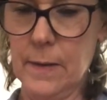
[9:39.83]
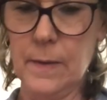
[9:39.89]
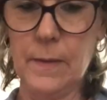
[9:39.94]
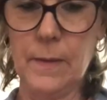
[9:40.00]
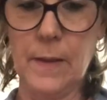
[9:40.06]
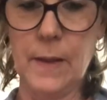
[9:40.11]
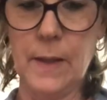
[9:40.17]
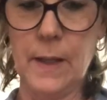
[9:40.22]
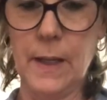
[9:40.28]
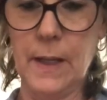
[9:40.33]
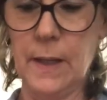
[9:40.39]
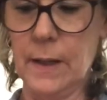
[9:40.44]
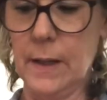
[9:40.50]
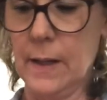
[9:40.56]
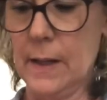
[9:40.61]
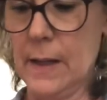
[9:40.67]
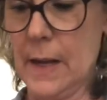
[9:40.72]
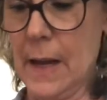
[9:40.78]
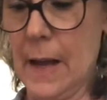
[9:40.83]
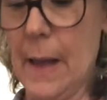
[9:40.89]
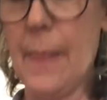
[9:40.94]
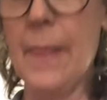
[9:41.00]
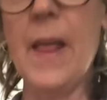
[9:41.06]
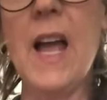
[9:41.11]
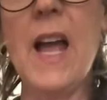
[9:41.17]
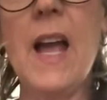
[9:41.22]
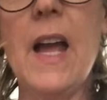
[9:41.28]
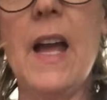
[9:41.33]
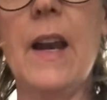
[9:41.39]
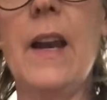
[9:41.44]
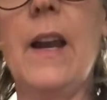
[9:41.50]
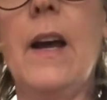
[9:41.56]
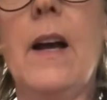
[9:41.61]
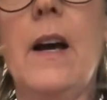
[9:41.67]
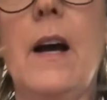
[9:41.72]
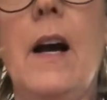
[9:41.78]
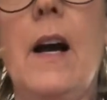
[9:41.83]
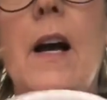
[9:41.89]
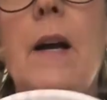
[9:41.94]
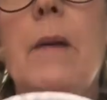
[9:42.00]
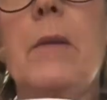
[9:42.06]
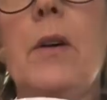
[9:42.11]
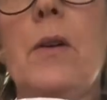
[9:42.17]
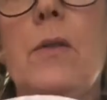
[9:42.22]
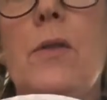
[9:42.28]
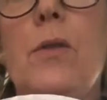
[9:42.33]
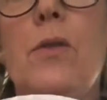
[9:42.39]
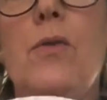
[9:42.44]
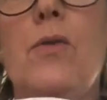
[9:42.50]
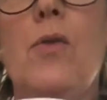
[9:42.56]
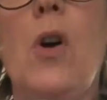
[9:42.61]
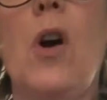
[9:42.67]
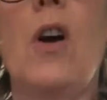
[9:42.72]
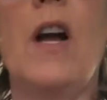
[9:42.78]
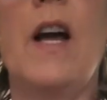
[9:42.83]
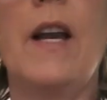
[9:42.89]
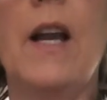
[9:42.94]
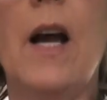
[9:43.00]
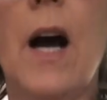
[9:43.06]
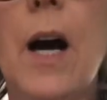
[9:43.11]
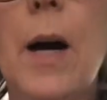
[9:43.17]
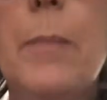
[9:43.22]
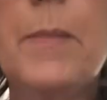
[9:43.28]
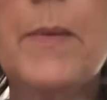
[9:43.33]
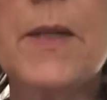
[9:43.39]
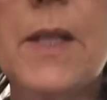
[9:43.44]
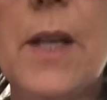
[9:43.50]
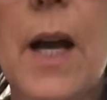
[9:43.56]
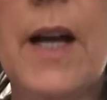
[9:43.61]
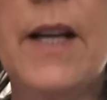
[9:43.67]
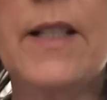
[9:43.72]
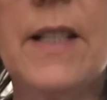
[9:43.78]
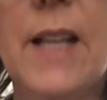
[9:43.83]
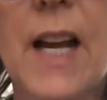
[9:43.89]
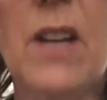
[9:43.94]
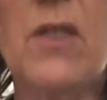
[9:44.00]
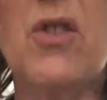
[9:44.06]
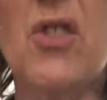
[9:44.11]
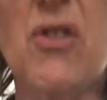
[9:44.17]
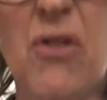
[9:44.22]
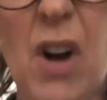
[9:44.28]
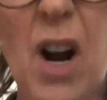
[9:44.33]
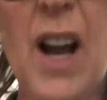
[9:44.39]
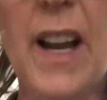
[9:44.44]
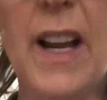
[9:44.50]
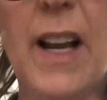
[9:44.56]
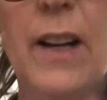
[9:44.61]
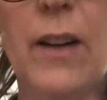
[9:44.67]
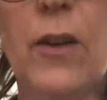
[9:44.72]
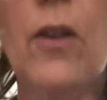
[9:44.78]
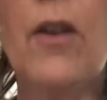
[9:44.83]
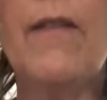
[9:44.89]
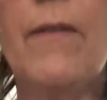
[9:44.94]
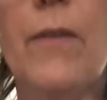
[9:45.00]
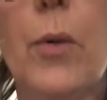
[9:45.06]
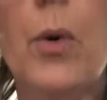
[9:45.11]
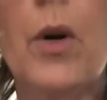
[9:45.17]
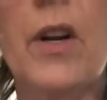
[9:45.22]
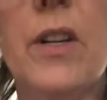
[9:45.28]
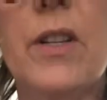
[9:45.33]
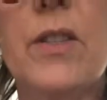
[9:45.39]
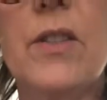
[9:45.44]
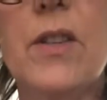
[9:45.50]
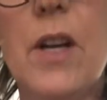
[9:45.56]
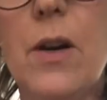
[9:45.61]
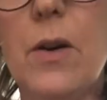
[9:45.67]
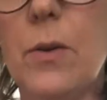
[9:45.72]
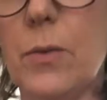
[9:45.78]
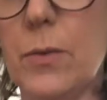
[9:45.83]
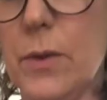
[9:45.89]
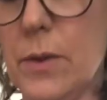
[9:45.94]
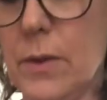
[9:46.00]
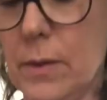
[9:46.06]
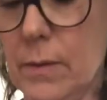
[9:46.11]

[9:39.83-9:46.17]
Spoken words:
right? And then I'm going to draw an upside down triangle for his nose.